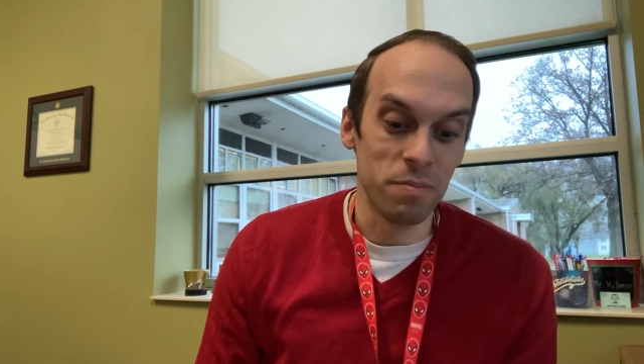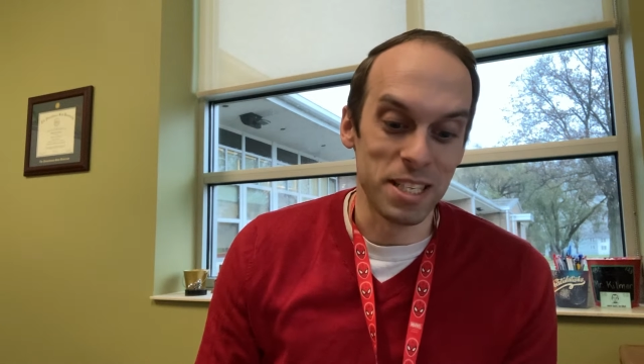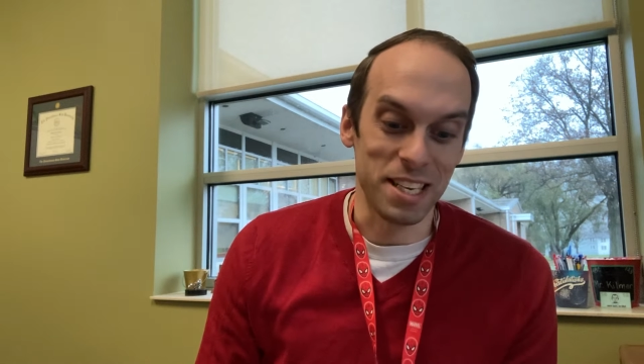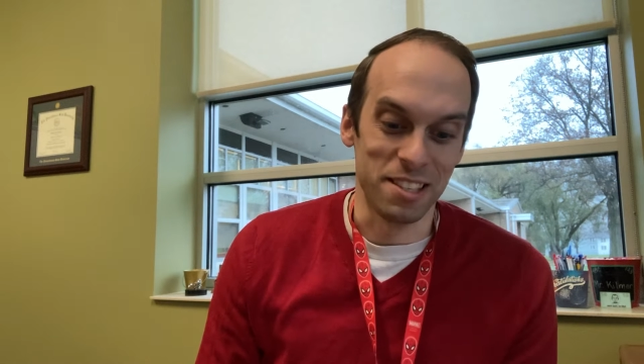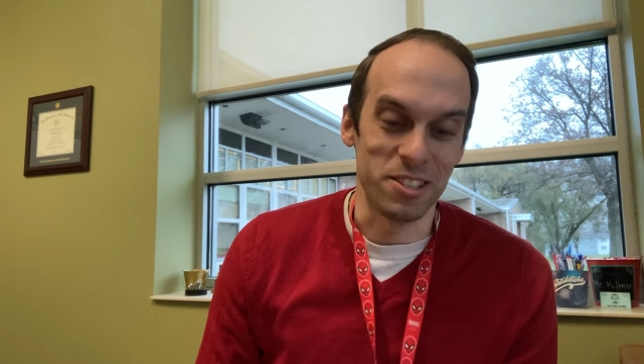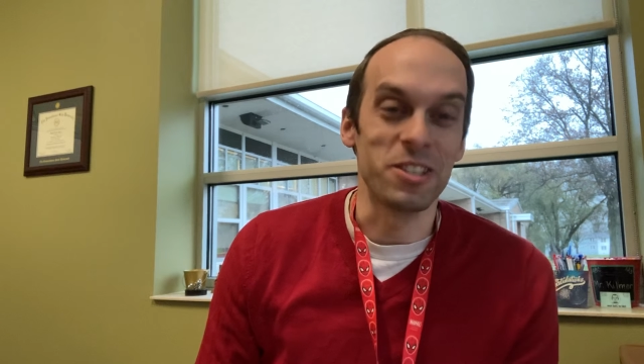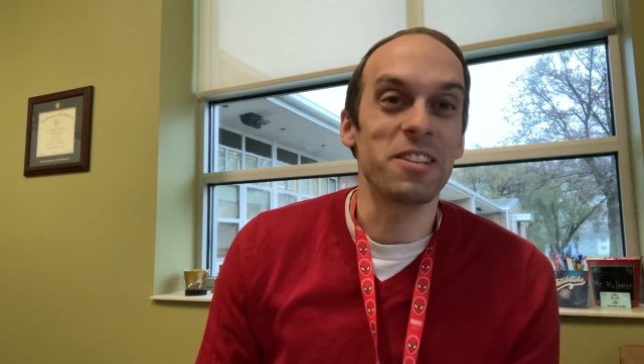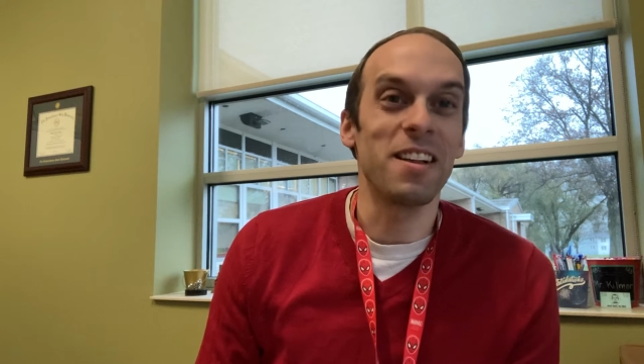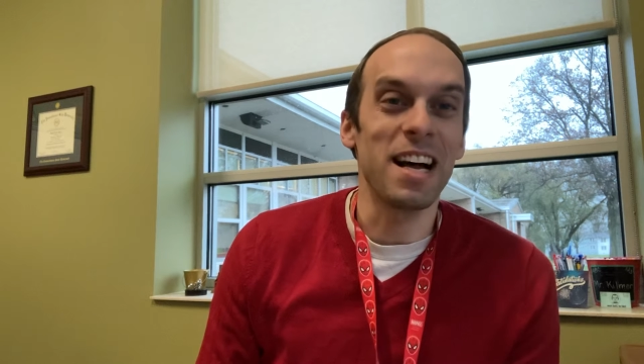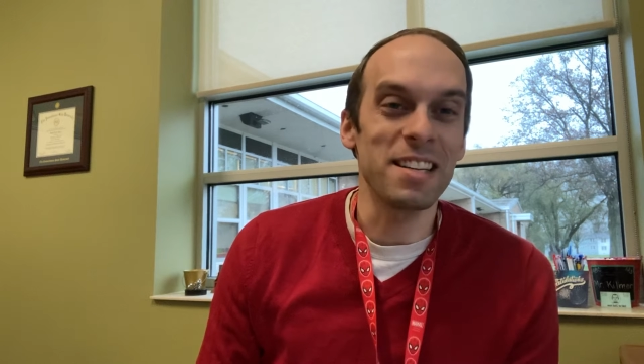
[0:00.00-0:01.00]
Miss Kinser's
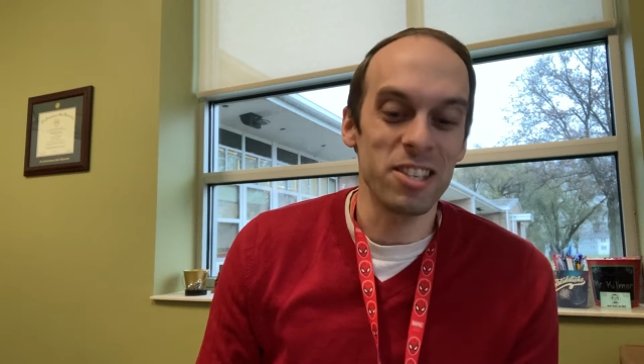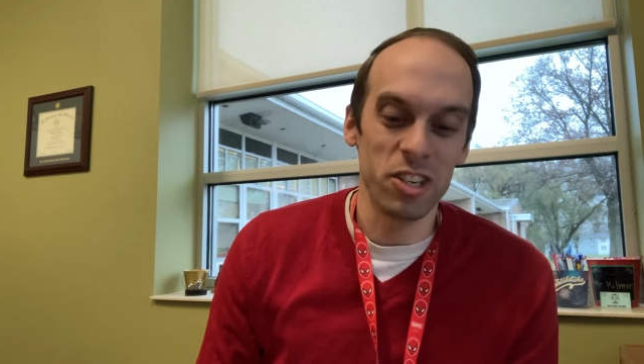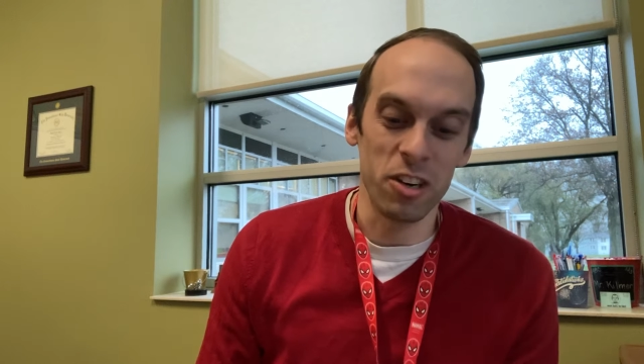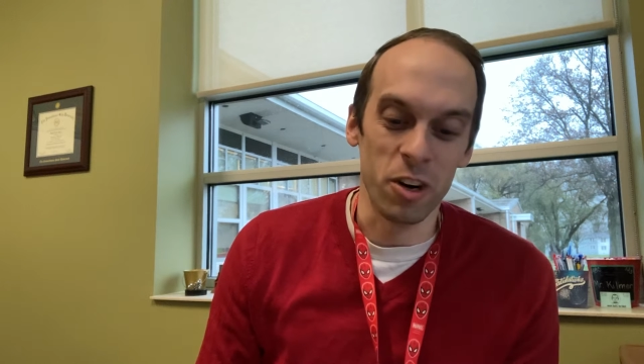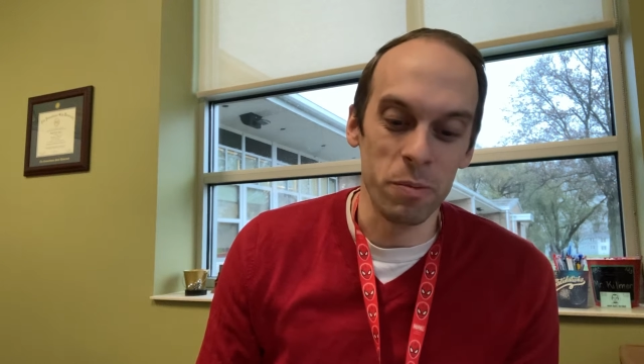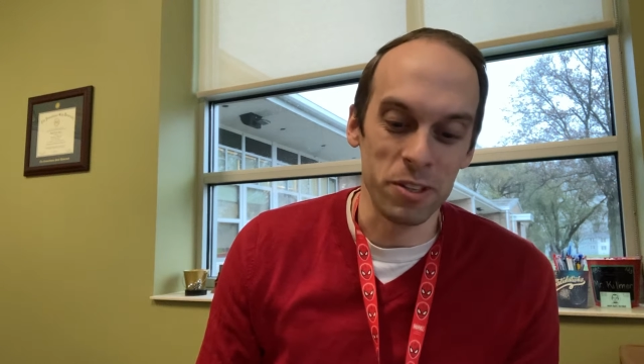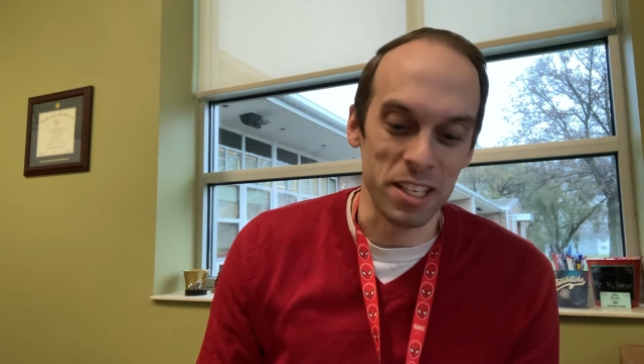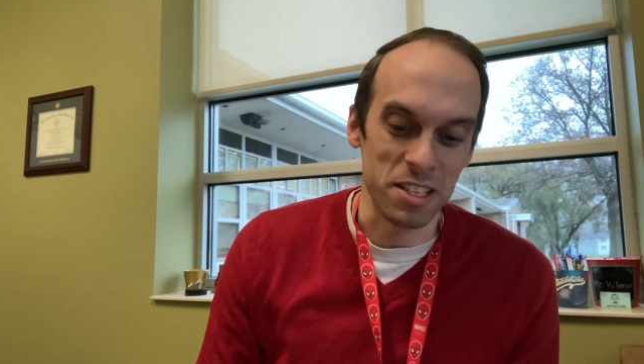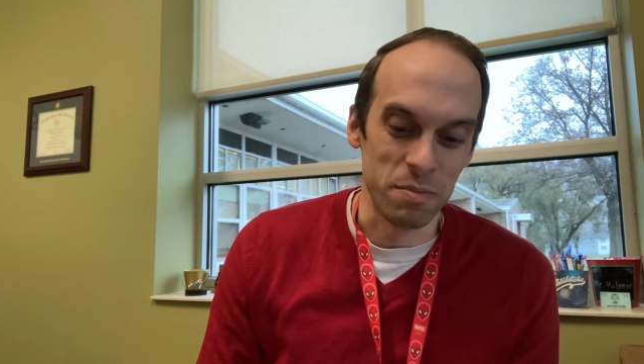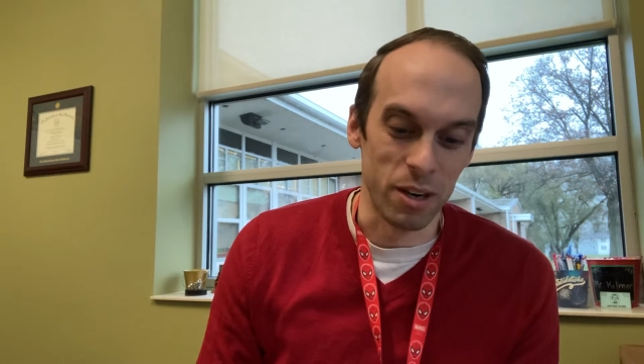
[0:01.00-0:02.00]
class. She, her
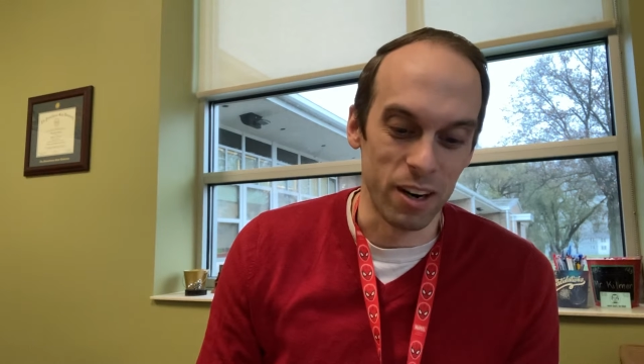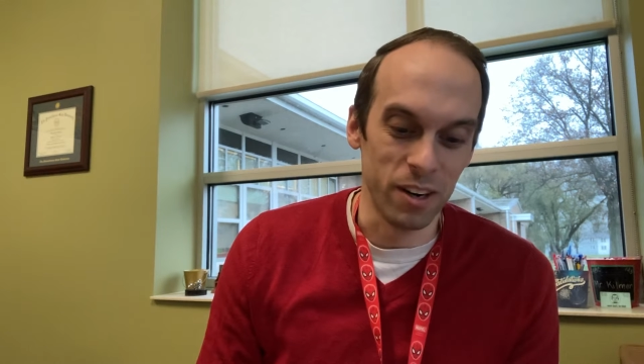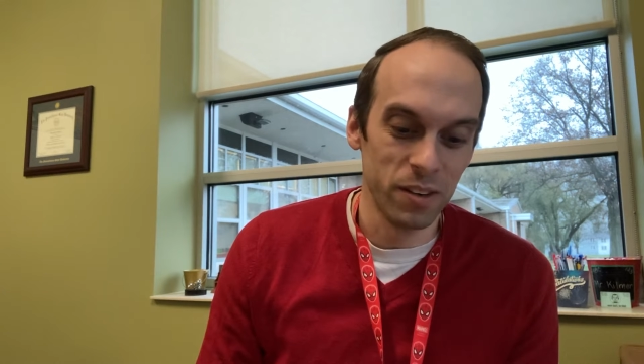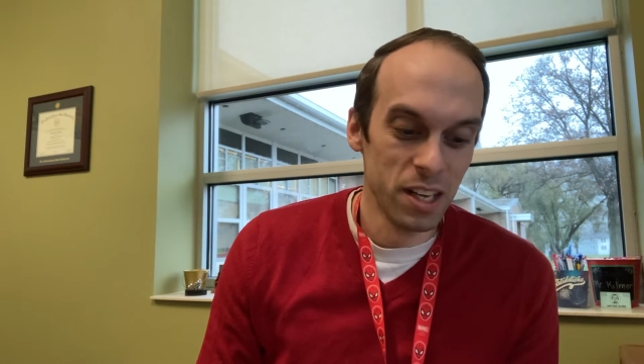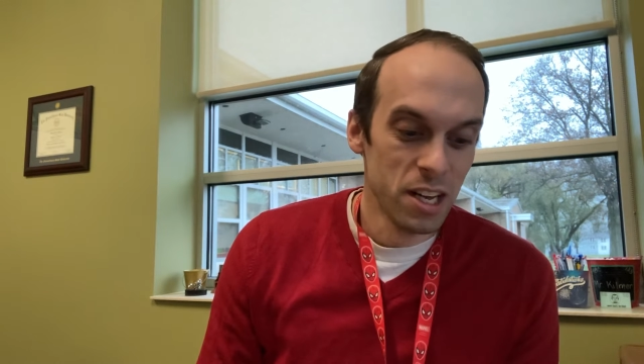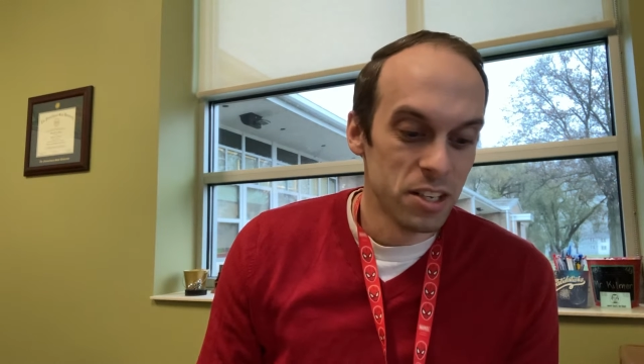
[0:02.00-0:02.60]
birthday's tomorrow.